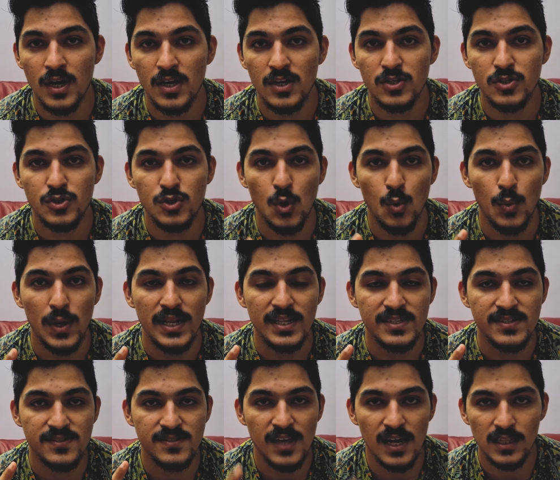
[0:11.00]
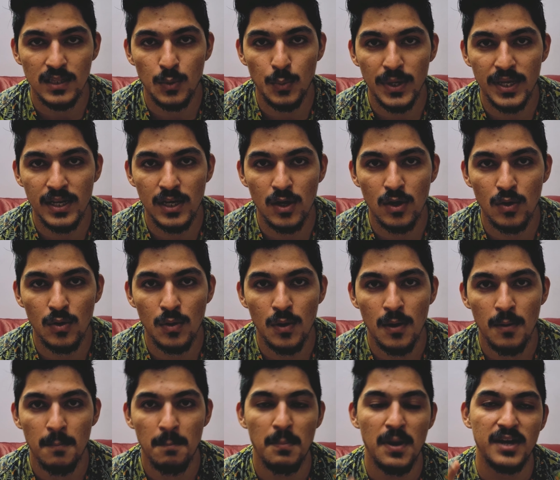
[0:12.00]
So we'll start the video,
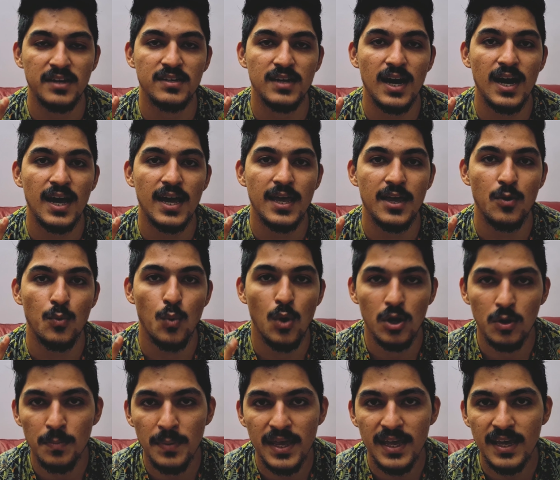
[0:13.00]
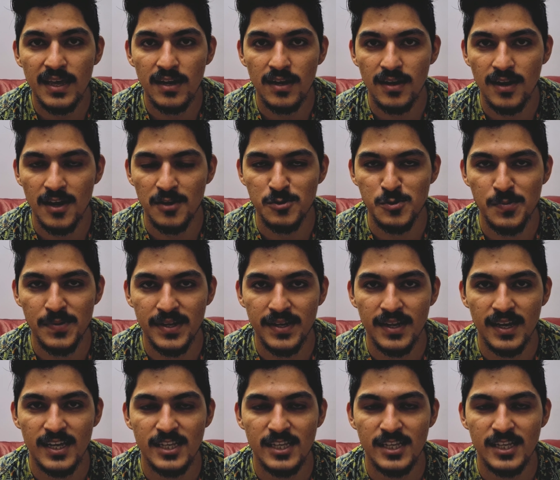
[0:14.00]
but I want to make an announcement.